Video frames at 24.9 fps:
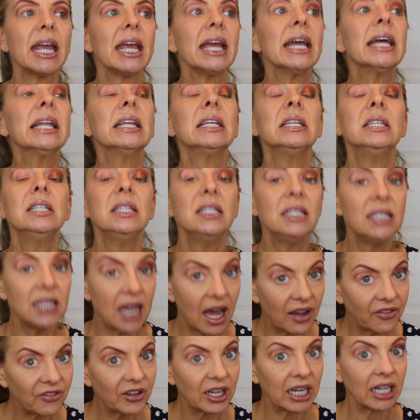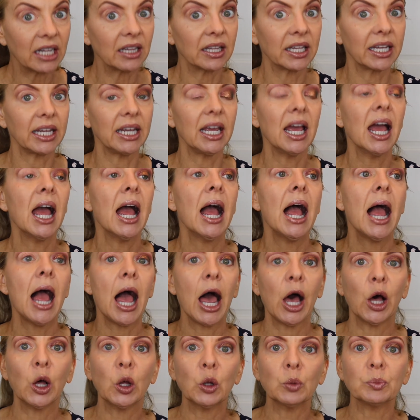It definitely
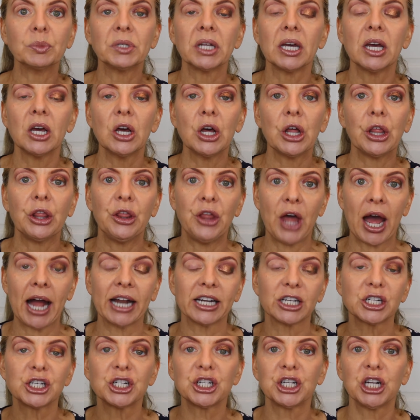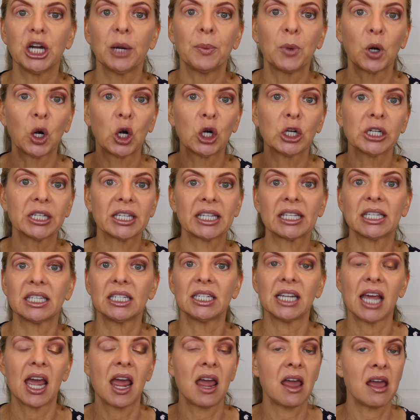helped that shimmer
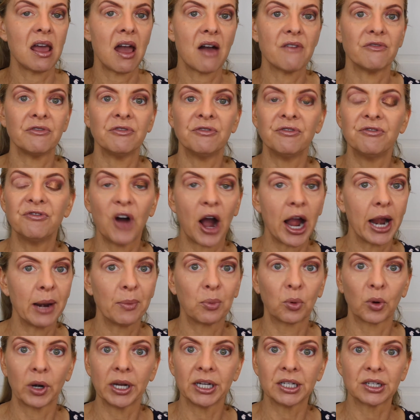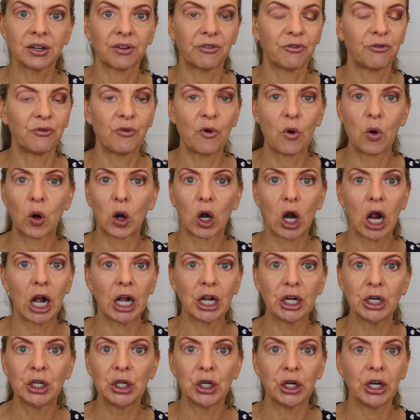stay vibrant for a
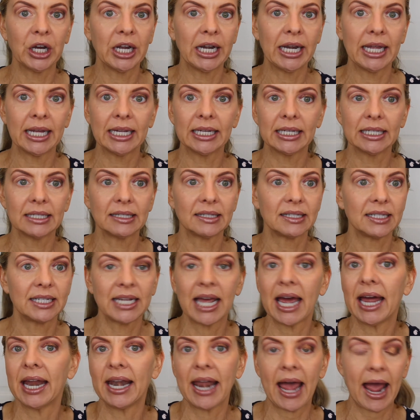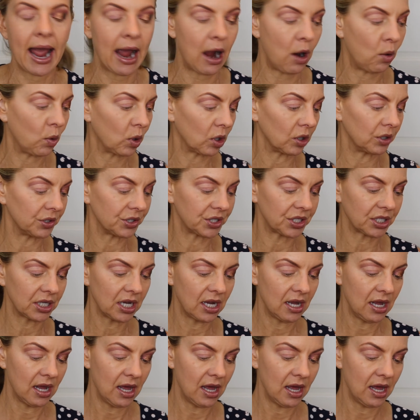good 10 hours.